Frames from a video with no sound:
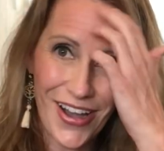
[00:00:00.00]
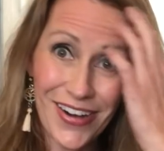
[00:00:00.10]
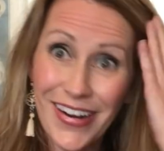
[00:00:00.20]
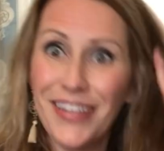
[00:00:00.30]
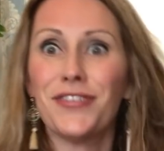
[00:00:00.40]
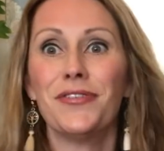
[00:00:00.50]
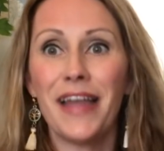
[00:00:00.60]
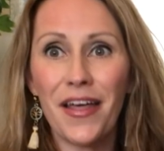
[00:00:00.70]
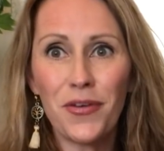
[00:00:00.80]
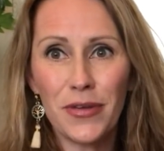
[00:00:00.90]
All right, so
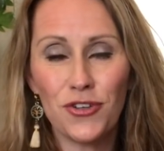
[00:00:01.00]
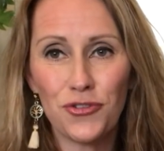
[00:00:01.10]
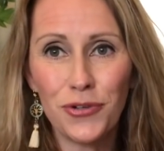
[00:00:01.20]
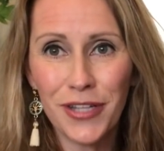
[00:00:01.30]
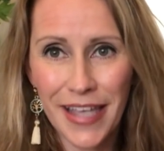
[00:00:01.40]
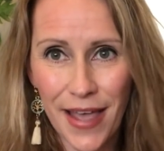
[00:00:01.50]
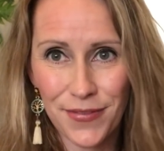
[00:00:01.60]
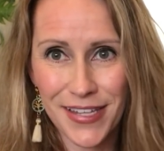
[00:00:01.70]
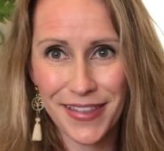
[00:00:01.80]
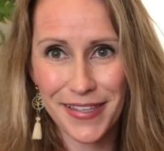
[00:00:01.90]
now that we truly
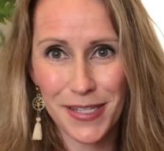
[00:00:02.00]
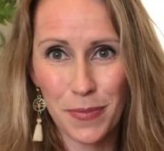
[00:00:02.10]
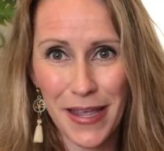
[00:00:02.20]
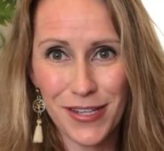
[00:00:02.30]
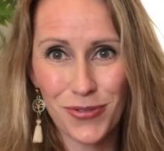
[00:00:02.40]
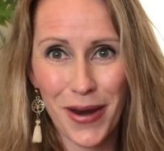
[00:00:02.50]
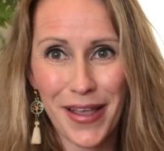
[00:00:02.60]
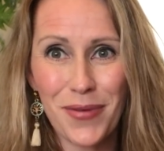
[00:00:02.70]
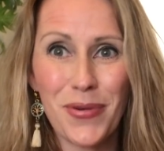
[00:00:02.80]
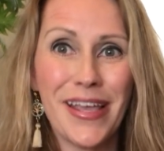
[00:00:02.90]
have set the space,
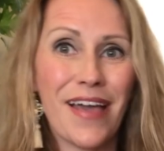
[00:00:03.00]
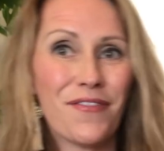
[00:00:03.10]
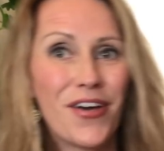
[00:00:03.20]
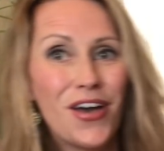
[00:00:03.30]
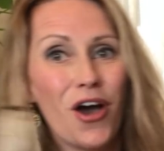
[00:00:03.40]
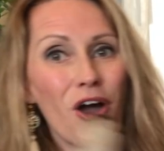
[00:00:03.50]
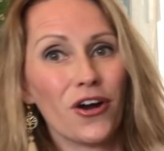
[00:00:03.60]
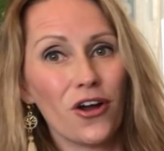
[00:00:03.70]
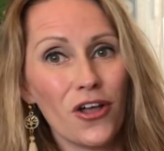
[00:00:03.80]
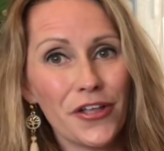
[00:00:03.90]
right? We have
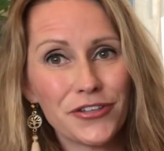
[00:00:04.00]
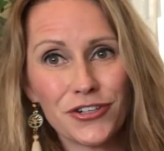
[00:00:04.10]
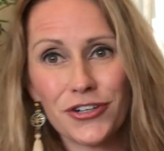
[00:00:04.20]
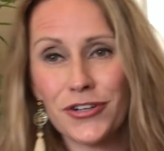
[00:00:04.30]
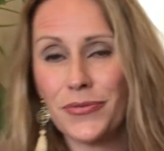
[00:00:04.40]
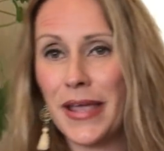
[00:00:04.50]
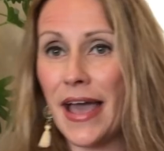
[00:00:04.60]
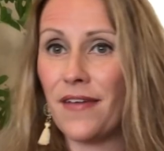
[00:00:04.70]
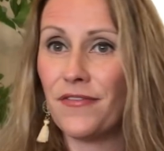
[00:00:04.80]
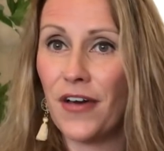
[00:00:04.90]
our altar, we
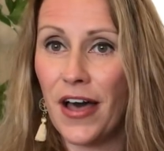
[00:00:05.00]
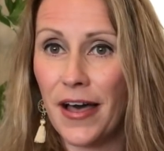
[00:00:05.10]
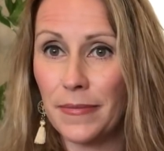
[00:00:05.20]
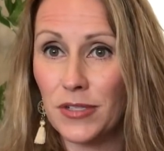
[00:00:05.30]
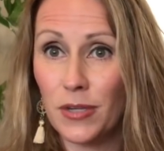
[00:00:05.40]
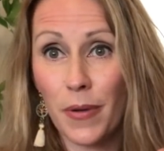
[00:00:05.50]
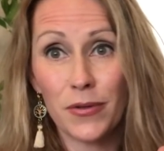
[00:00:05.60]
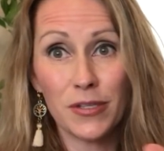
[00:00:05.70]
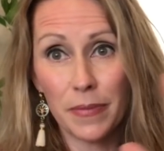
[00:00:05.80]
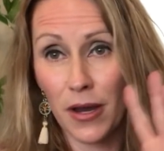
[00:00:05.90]
have
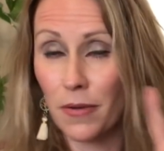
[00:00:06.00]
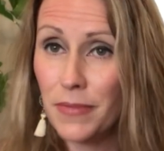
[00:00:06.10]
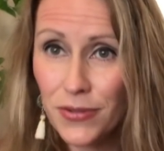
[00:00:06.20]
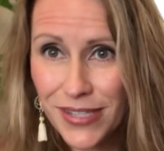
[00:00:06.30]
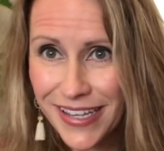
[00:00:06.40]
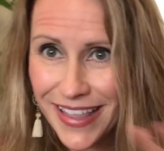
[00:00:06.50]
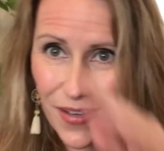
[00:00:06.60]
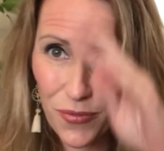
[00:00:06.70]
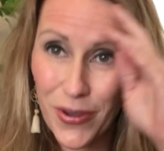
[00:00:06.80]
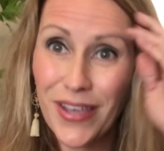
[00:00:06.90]
supposedly our music
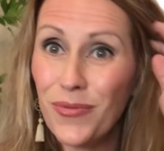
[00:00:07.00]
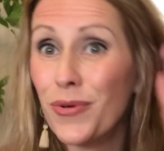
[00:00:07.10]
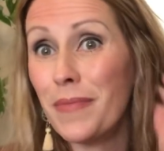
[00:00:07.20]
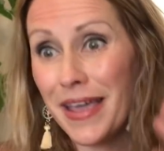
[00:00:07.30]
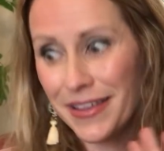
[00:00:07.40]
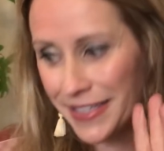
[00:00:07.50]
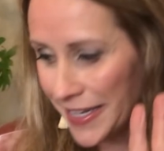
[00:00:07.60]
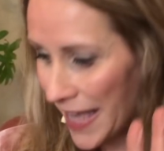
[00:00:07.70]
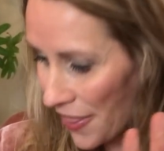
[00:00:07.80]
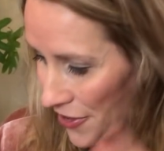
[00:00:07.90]
that we will make
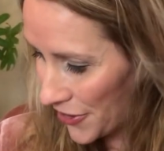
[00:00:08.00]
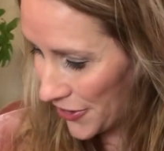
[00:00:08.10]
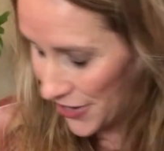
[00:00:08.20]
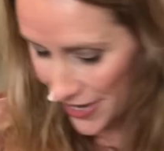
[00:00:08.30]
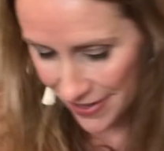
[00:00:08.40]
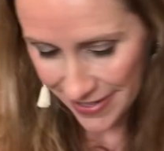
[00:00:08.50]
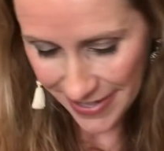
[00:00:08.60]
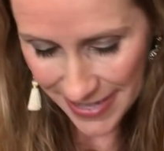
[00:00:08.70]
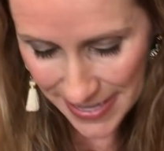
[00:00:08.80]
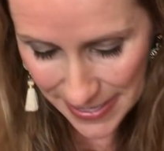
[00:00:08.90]
together,
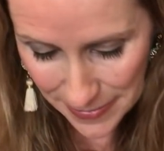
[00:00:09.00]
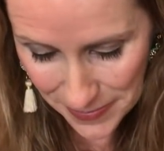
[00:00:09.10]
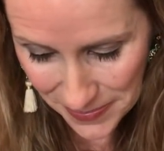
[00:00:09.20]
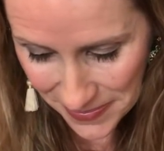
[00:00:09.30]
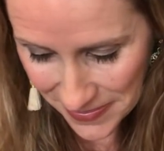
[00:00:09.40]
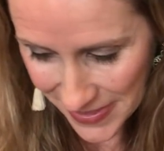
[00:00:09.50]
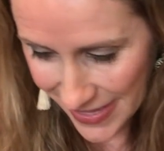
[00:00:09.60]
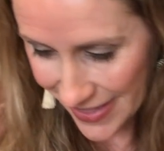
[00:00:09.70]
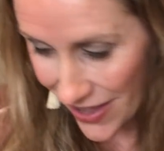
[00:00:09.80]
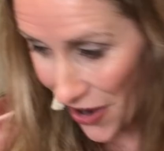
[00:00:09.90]

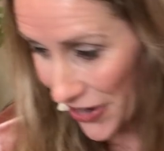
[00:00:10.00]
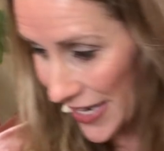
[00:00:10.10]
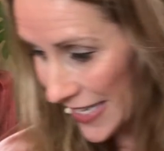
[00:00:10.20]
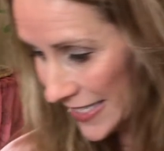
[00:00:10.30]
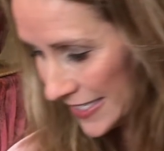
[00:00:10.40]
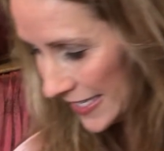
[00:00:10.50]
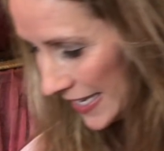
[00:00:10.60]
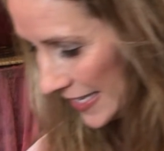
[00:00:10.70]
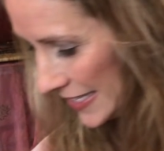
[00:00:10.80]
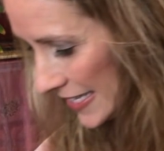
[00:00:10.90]
our
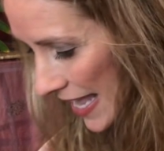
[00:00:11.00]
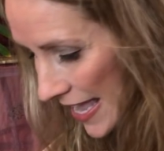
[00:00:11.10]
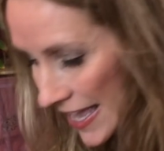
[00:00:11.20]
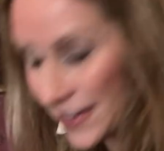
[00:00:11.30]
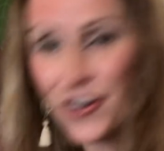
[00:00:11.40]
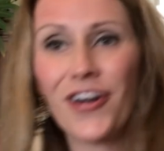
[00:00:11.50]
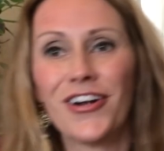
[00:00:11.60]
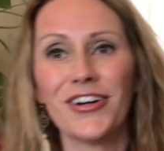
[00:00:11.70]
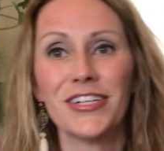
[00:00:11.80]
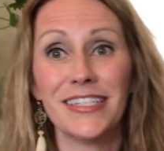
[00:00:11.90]
incense, and
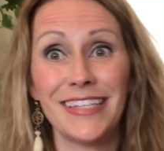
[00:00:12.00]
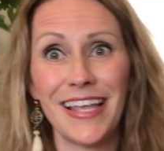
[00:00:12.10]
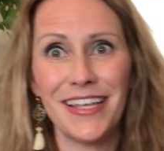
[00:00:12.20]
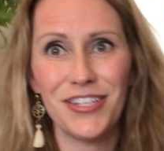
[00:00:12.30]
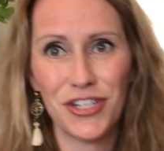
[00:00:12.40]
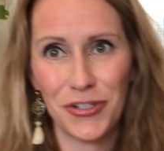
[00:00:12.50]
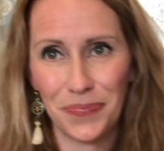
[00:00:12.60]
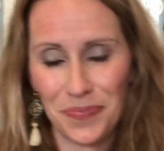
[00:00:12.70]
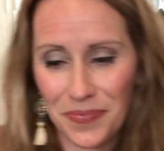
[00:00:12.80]
our sage.